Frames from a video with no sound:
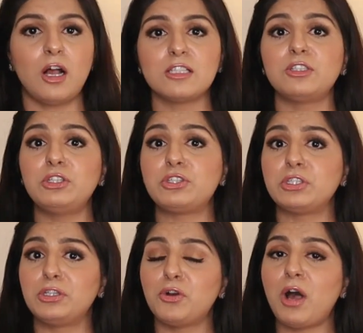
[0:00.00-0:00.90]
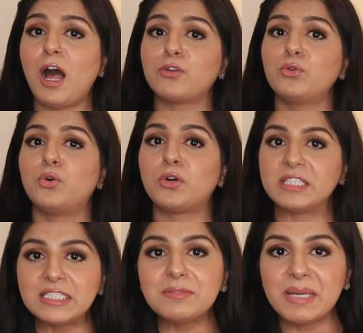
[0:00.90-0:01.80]
Also, you should know how to
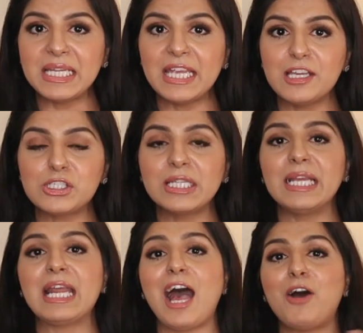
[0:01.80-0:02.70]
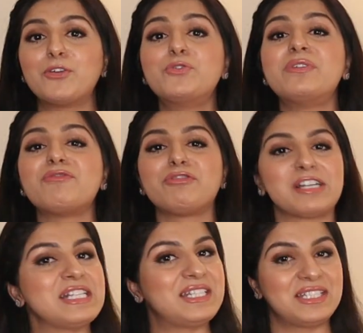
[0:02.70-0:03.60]
order the medication and how to
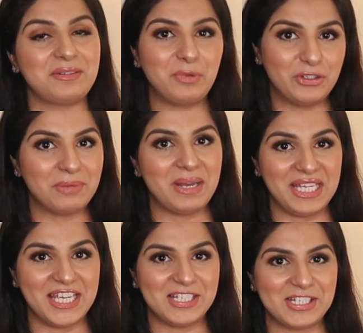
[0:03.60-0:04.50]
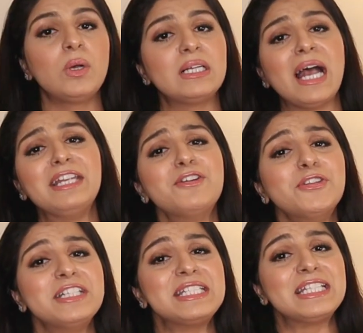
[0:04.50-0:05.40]
reverse distribute the medication. Well, I
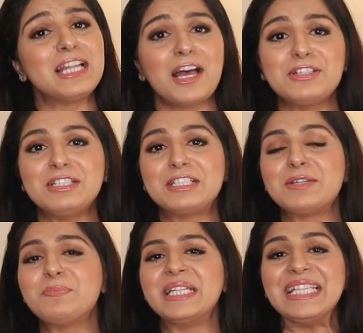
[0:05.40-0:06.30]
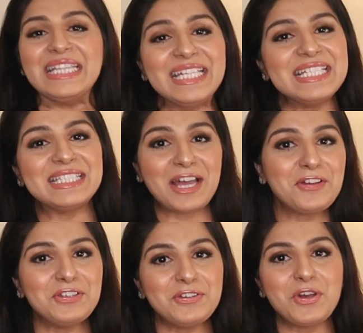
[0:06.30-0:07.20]
know there's a lot to learn, but at least
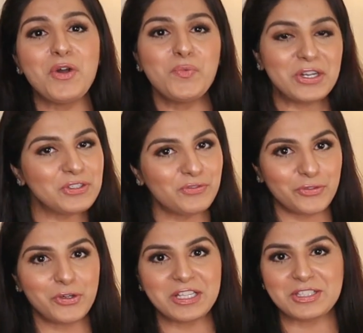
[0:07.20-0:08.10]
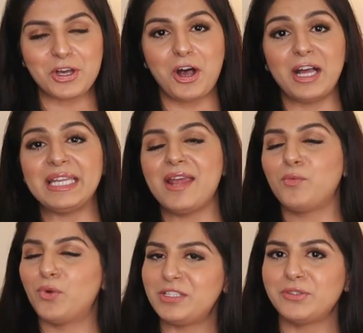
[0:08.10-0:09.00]
now you know what to focus on
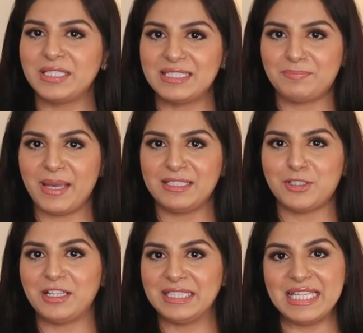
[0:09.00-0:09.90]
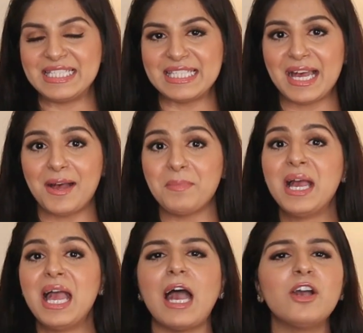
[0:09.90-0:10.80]
and what to expect on the exam.
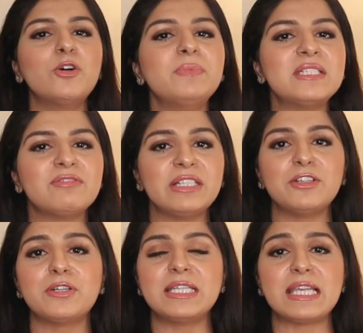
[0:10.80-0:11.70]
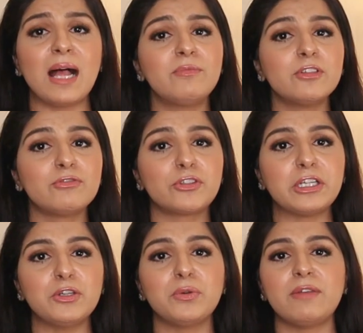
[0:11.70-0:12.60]
I hope this video is helpful
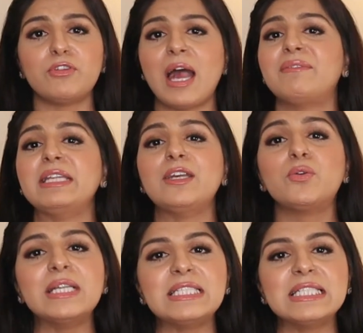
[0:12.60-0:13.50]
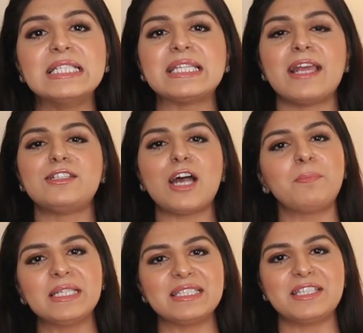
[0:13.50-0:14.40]
for you. If you have any questions and
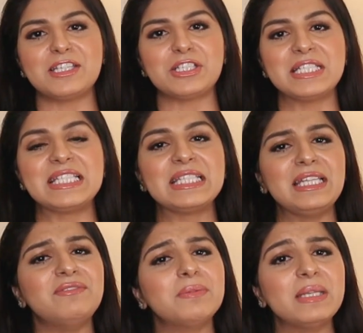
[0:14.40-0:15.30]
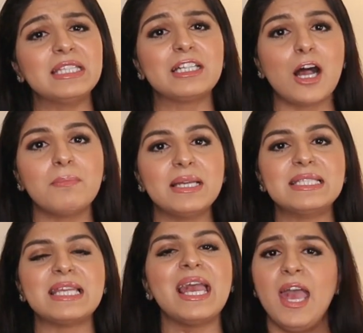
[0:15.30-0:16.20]
topic suggestions, leave them in the
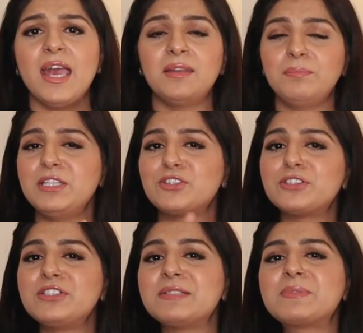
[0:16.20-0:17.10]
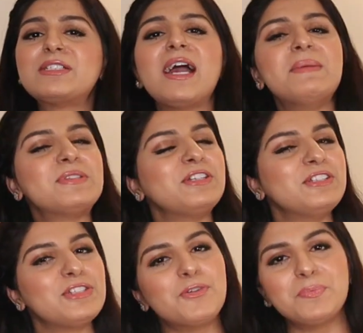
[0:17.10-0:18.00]
comments, and be sure to subscribe so
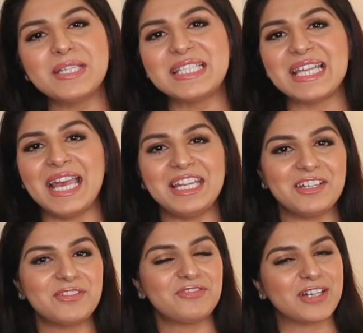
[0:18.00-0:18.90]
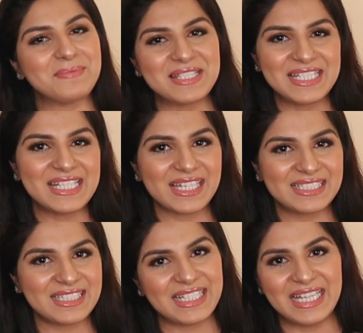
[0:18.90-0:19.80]
you don't miss any of the Pharmacy Tech
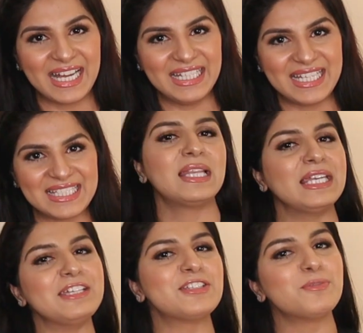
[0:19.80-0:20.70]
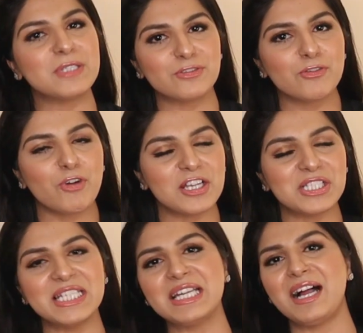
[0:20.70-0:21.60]
Study Guide lessons. Thank you so much for watching.